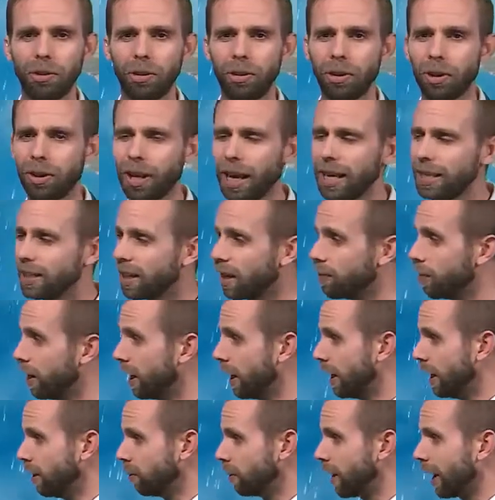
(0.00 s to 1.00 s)
through the
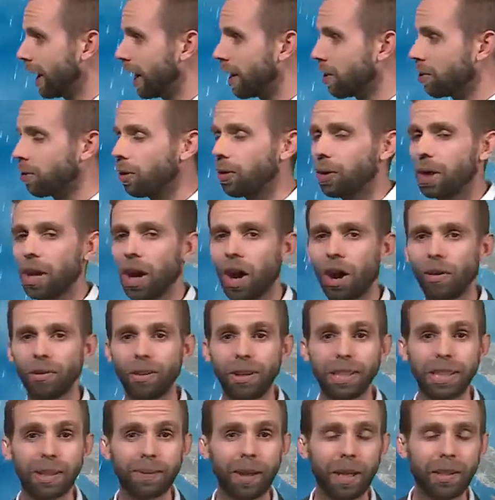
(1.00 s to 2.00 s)
daytime, particularly through the afternoon.